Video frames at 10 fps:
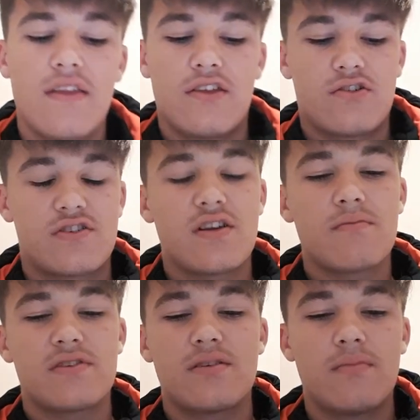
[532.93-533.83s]
There are
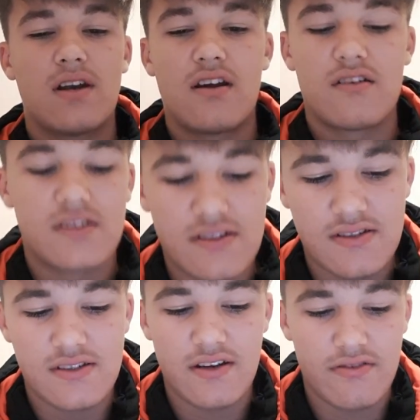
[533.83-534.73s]
some similarities
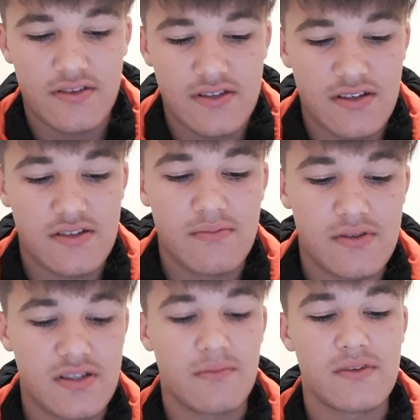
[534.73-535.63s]
and differences,
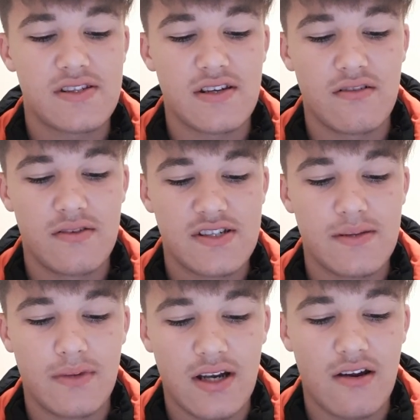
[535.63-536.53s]
but some of the
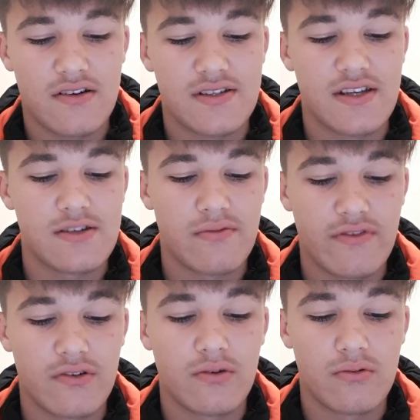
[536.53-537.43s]
similarities
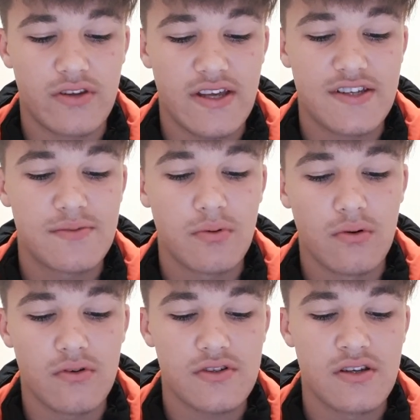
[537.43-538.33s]
within all these
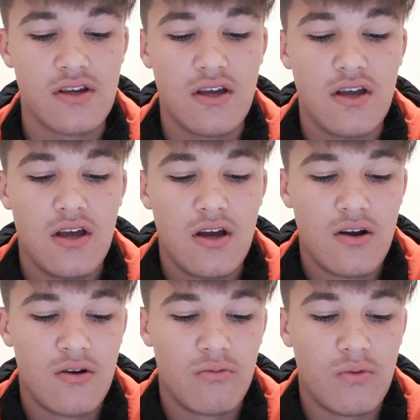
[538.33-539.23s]
sports
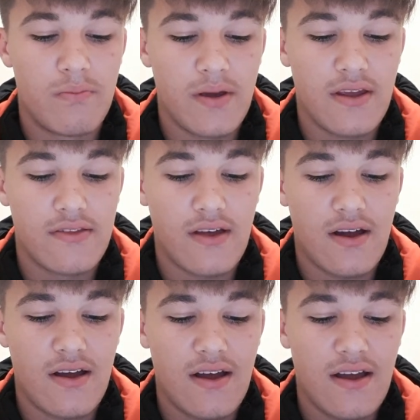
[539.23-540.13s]
would be
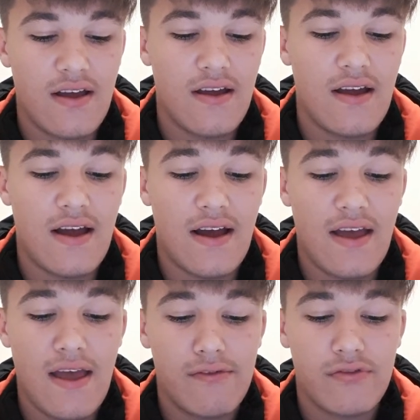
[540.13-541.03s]
that at
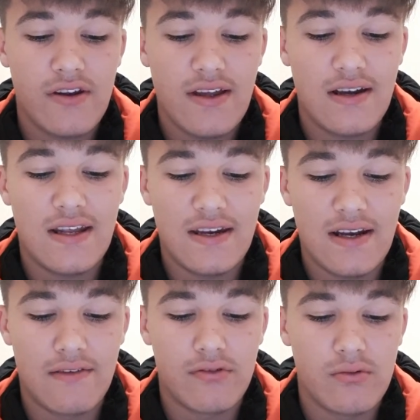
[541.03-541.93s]
every elite
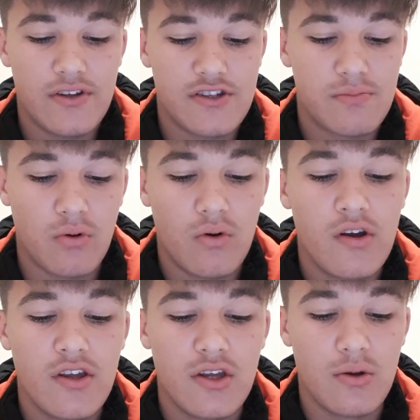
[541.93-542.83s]
level in sport,
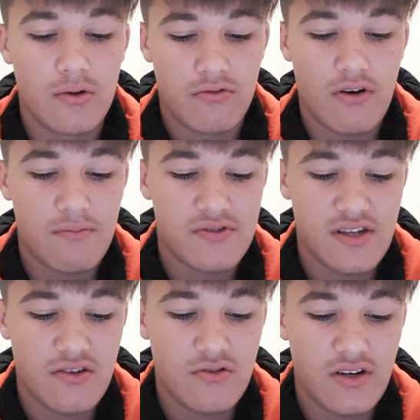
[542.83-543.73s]
you would represent your